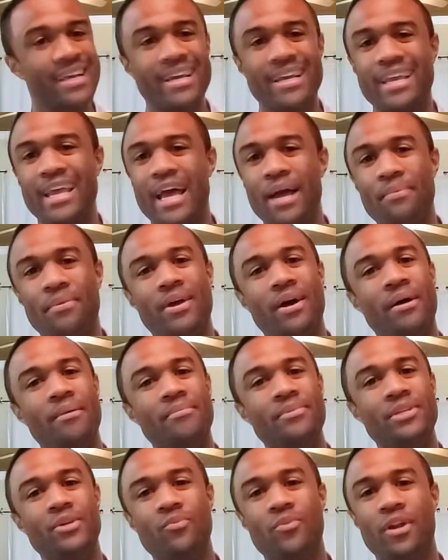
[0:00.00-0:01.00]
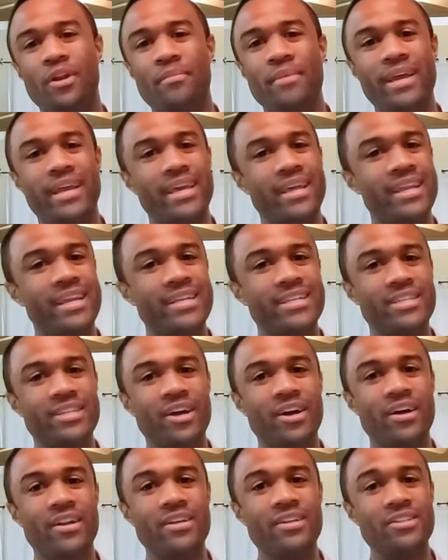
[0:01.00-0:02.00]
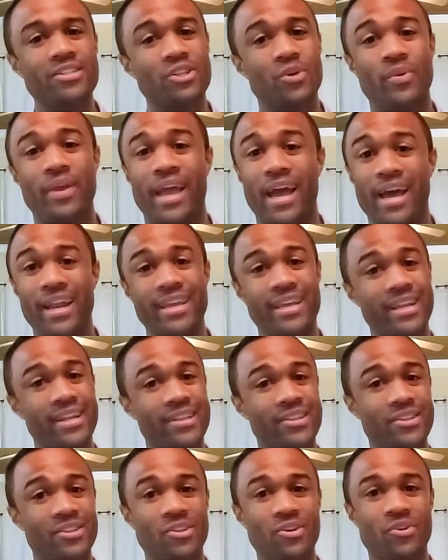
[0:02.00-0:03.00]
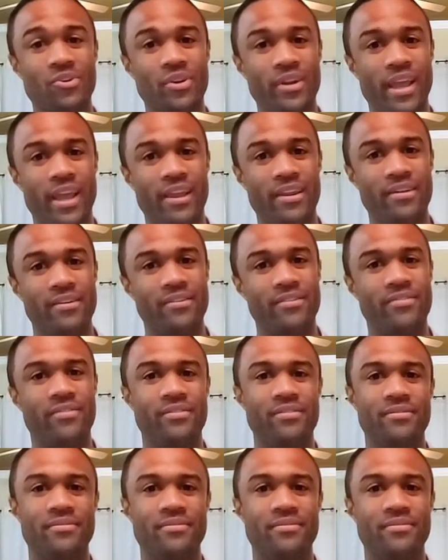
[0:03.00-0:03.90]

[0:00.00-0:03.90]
Capcom didn't want to make it easy on us, so we had to get a little creative.